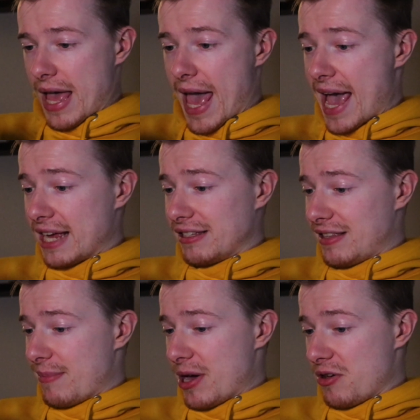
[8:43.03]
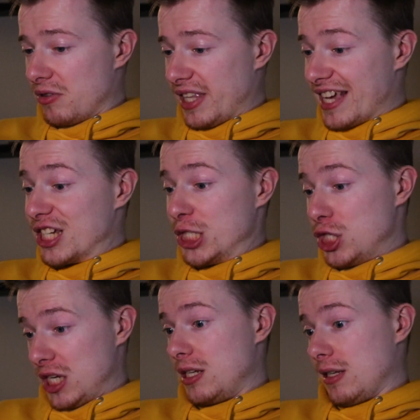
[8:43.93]
edit them out like a
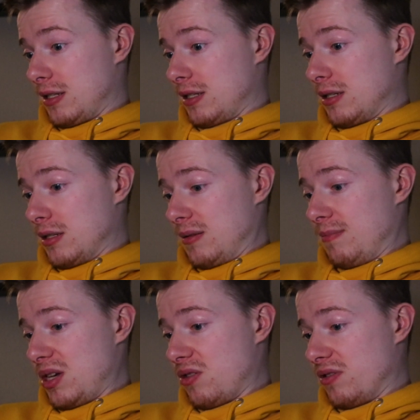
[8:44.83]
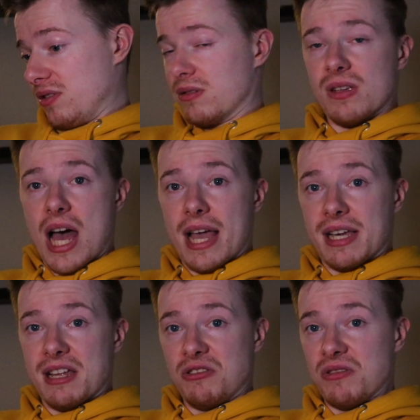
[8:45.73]
genius, because I
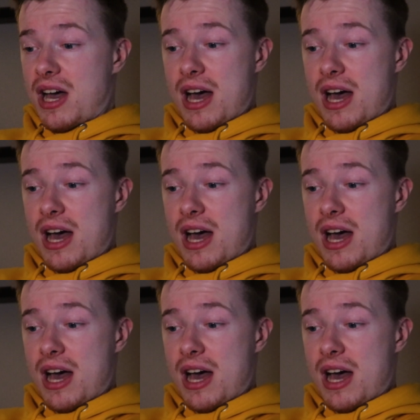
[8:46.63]
can't do that.